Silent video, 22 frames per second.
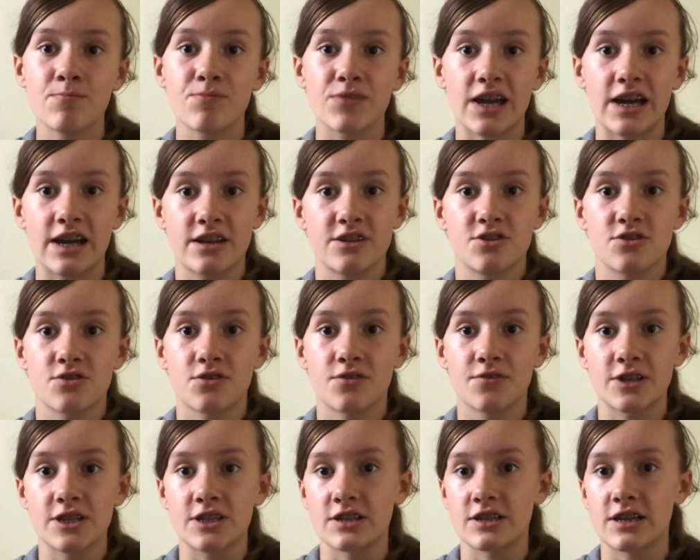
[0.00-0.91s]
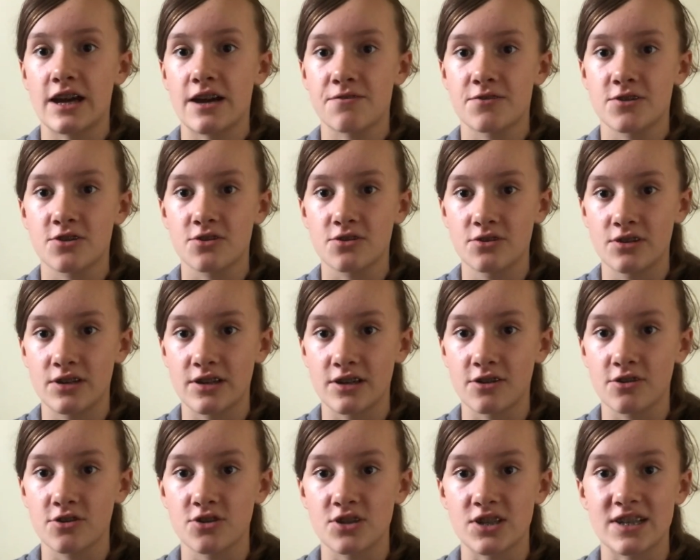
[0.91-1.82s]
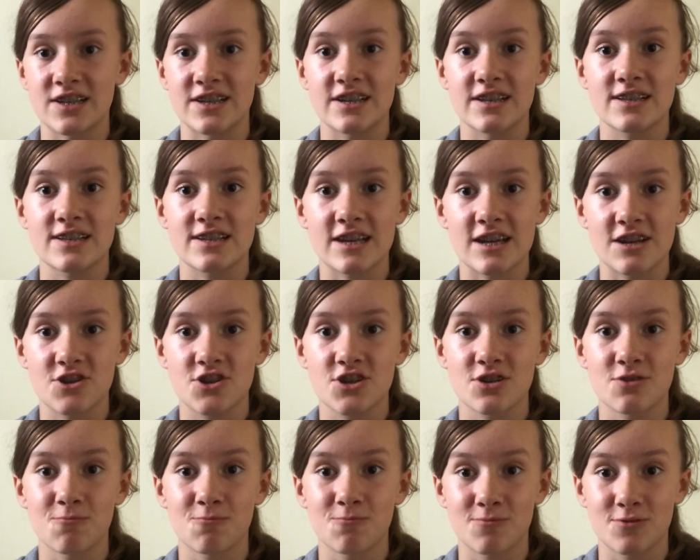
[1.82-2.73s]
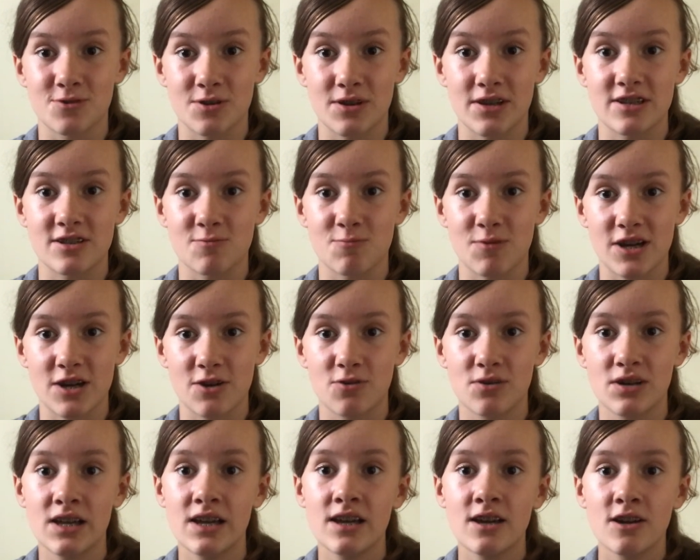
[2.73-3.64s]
And obviously you have to include in extensions as well,